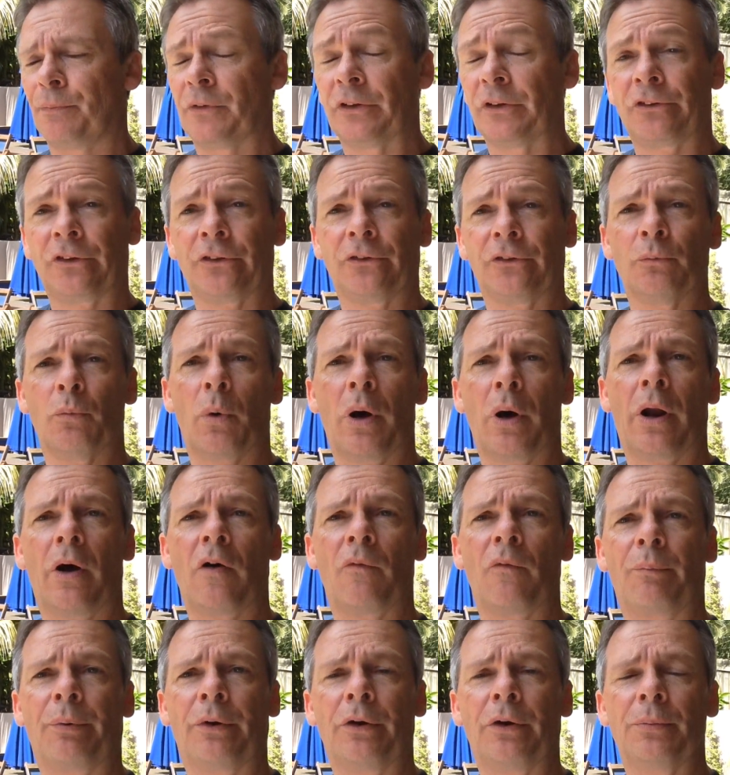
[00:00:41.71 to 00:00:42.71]
This isn't one
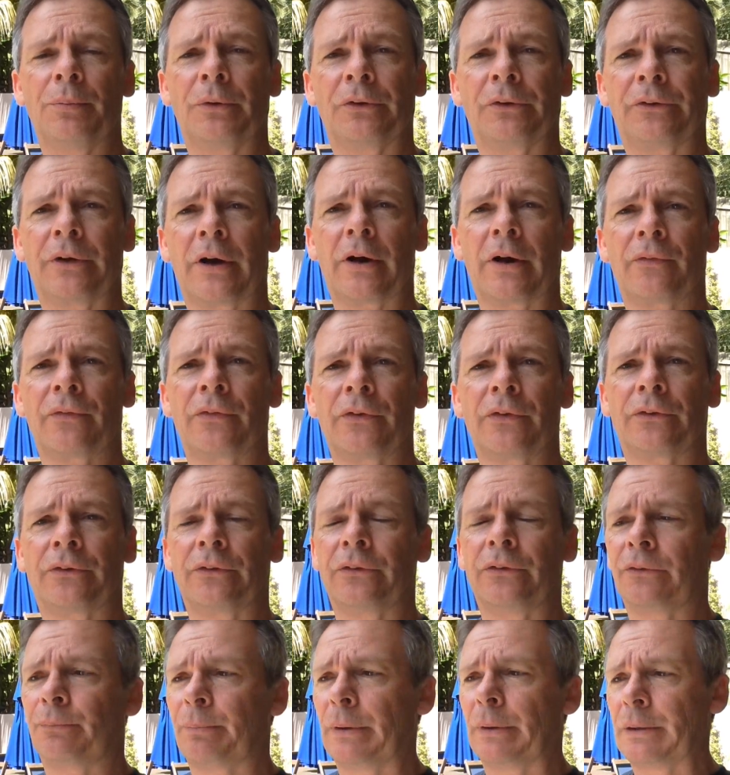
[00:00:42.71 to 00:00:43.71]
I've brewed myself. This
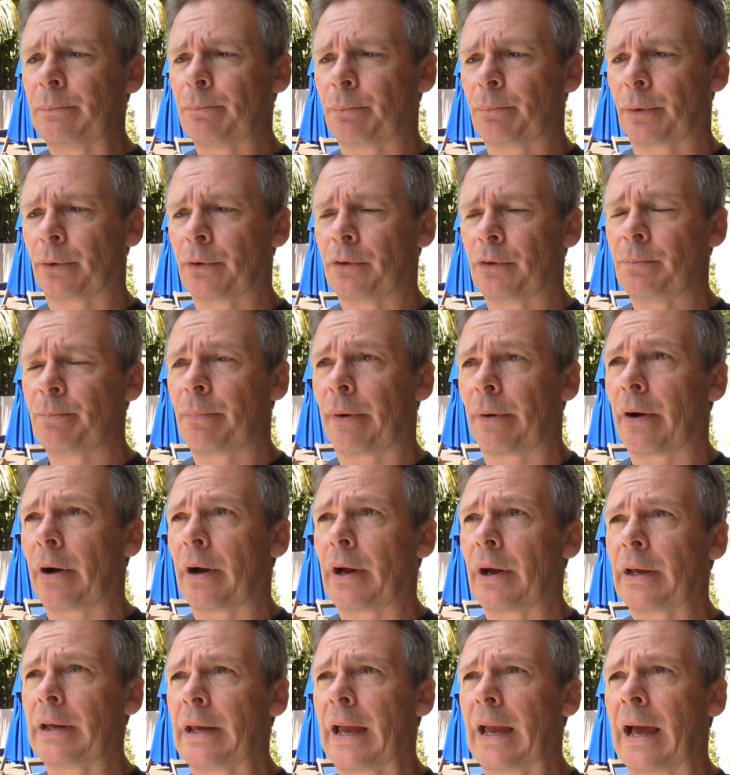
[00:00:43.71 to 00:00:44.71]
has been brewed
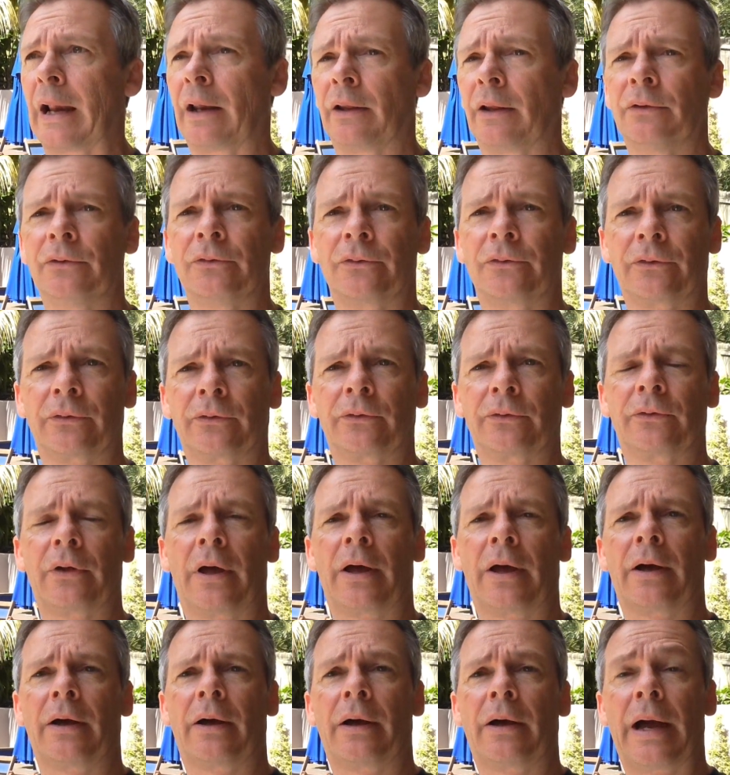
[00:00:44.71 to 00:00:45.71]
by Alan's,
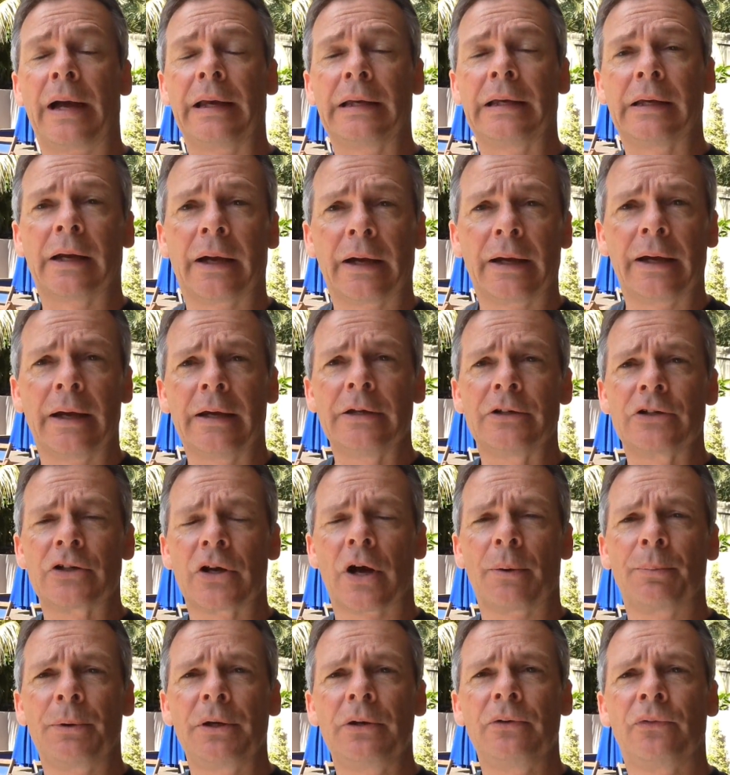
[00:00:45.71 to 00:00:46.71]
aka
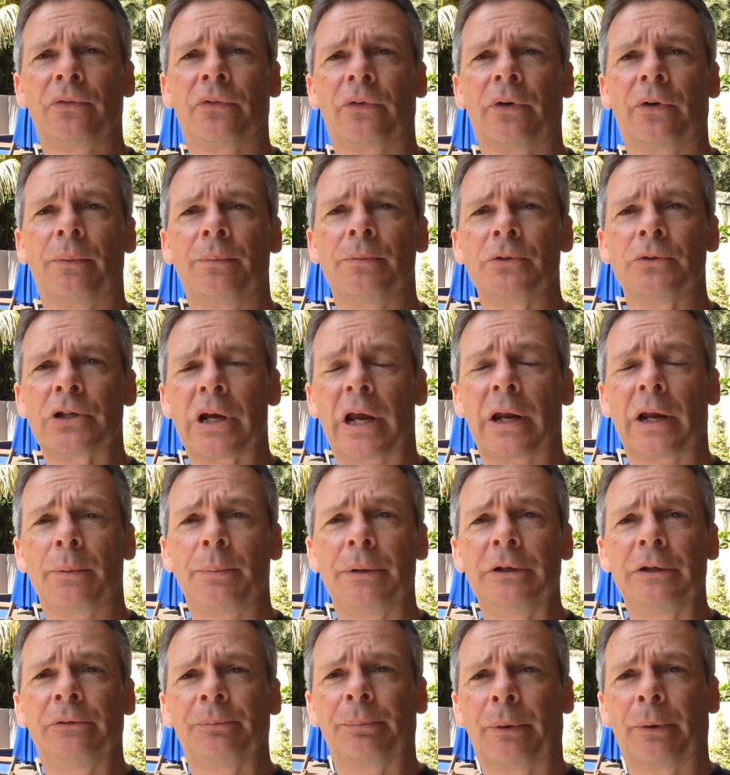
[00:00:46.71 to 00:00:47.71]
Chubby, from
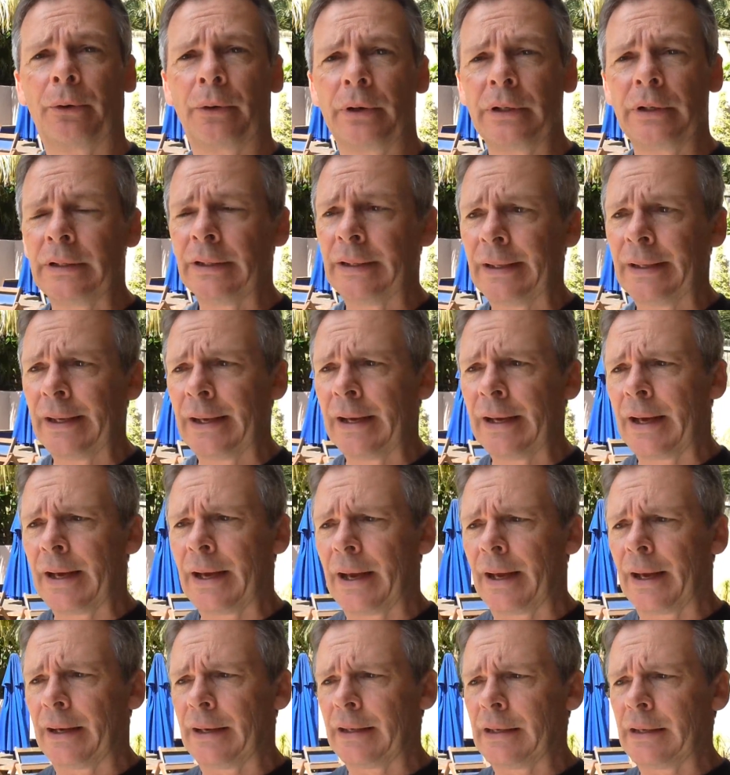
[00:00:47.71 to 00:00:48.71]
Shatterby's Brewery,
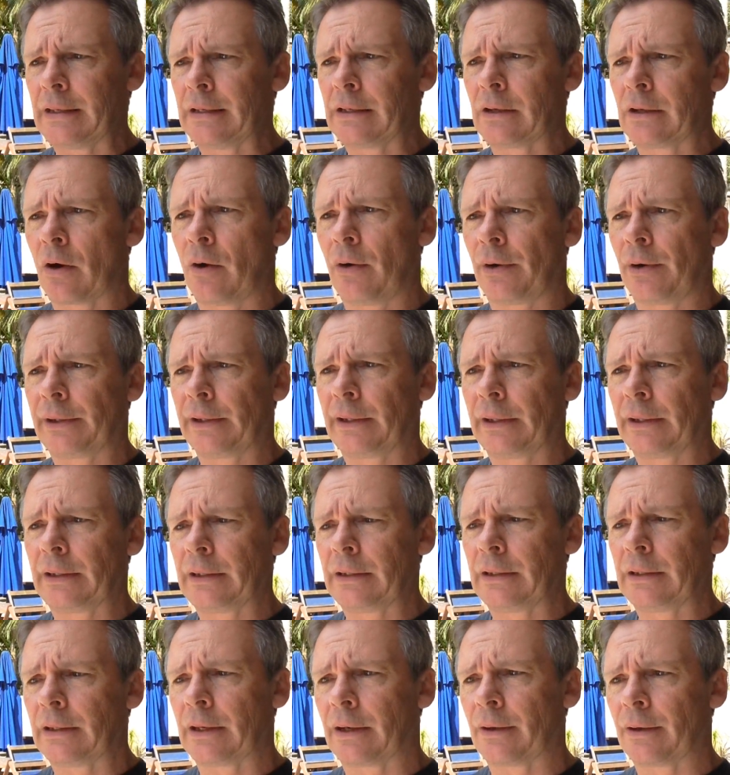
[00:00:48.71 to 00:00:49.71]
and he
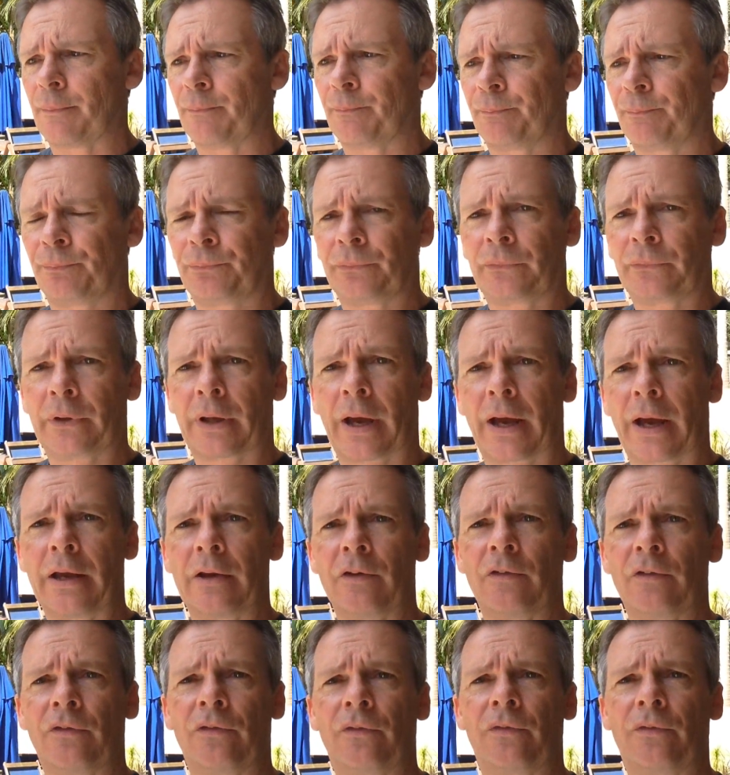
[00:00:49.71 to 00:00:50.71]
kindly
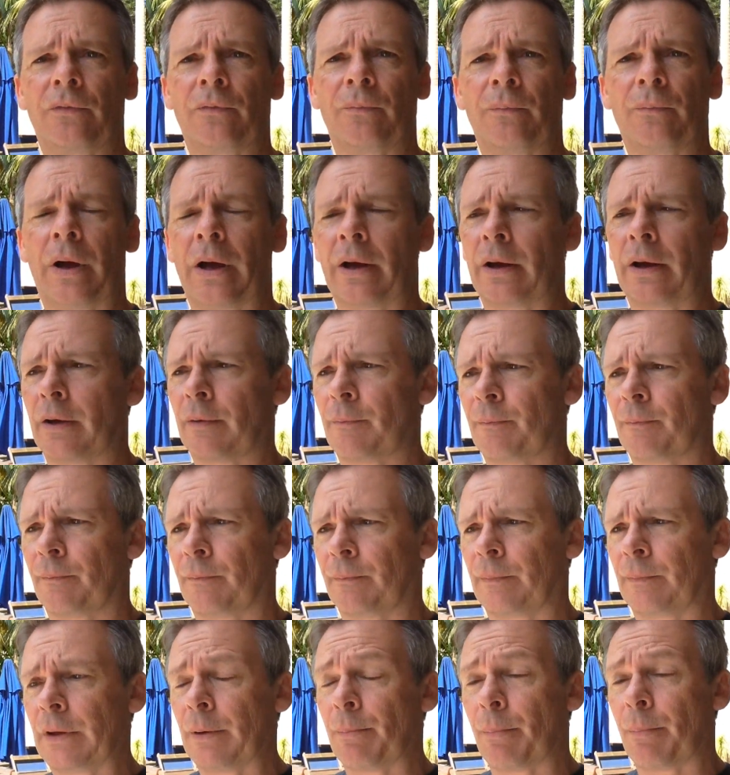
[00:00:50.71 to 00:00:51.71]
gave
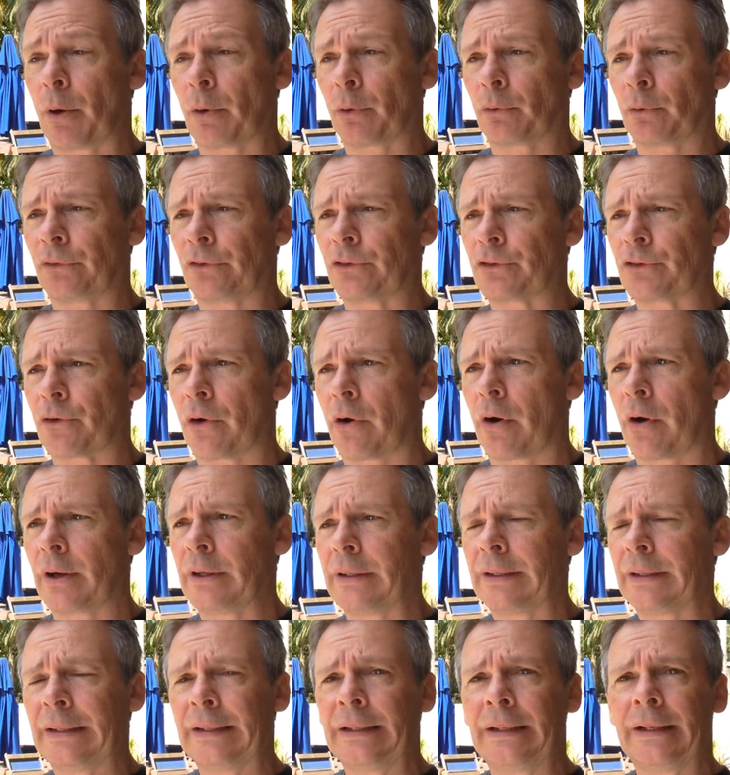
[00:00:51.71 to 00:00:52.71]
me a bottle to try.